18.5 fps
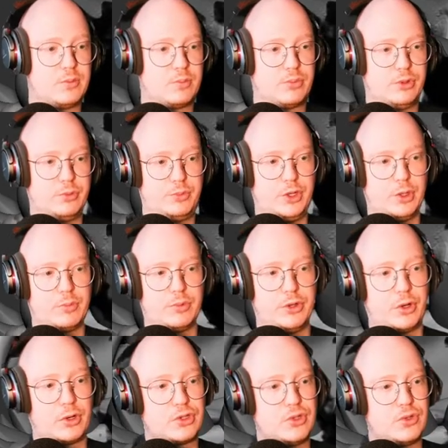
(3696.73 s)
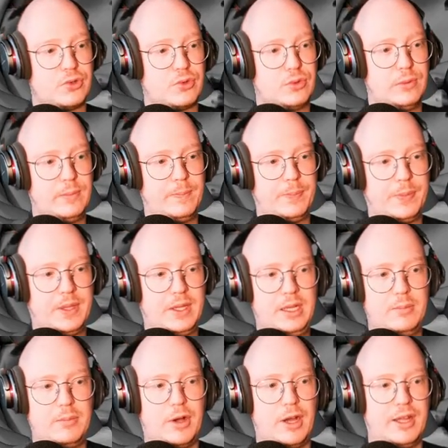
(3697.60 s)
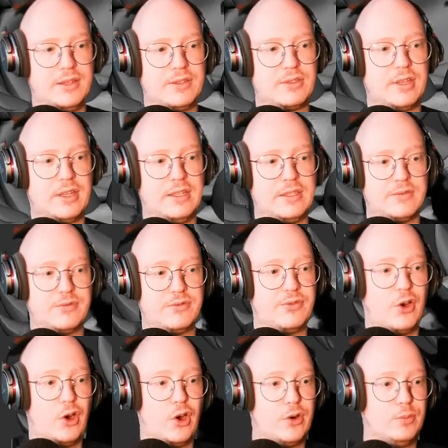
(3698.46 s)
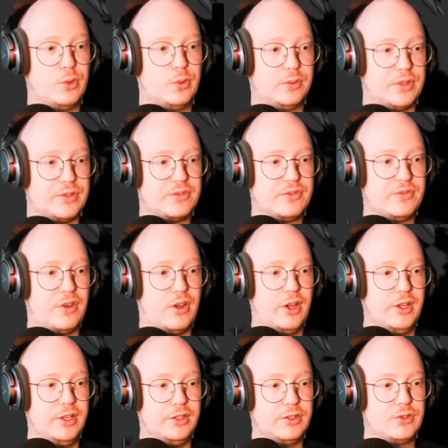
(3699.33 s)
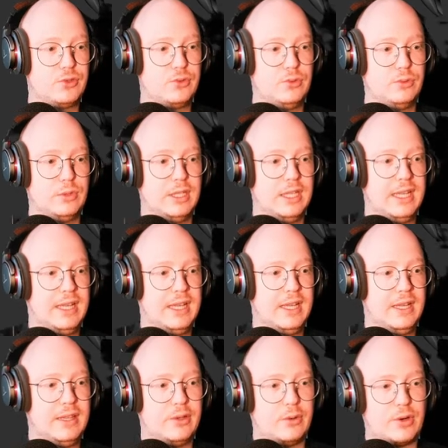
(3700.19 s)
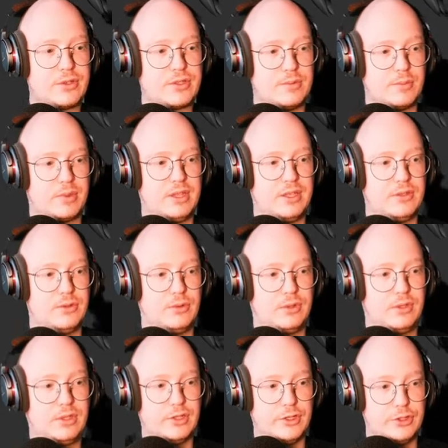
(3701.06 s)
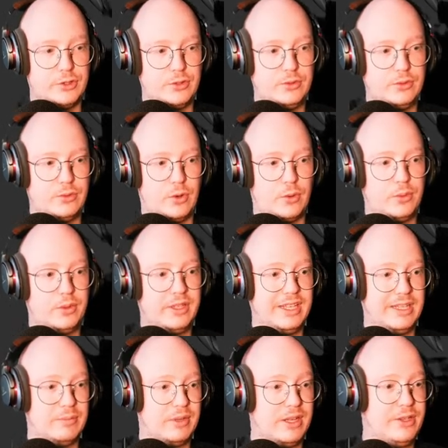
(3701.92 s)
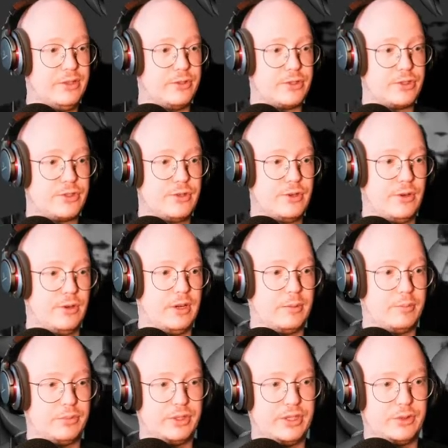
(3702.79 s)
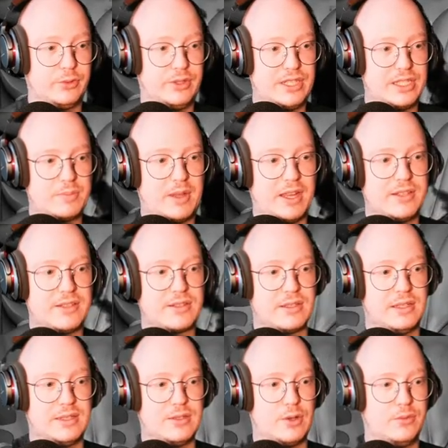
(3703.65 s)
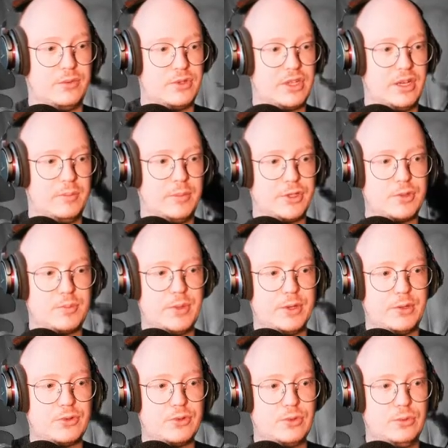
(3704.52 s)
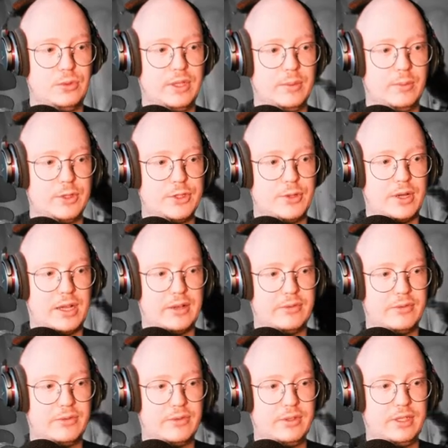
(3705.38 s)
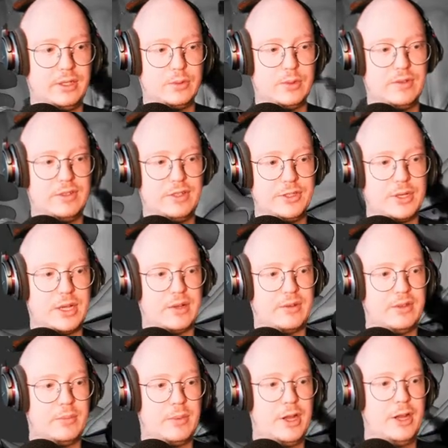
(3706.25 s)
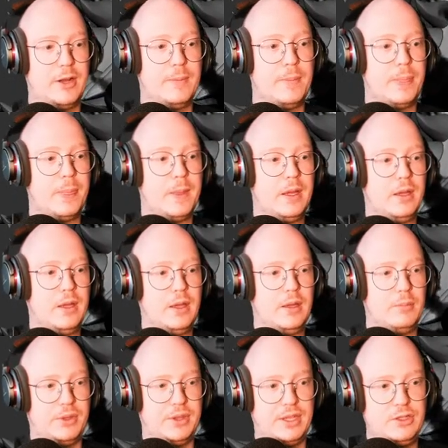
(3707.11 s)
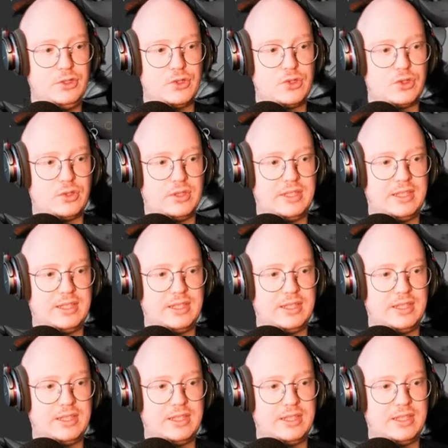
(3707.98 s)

pure production tool. Maya is, is a far more refined tool. There are some things you can do only in Blender, sure. Like Grease Pencil is obviously a much better tool than what you have, the equivalent you have in Maya. But then just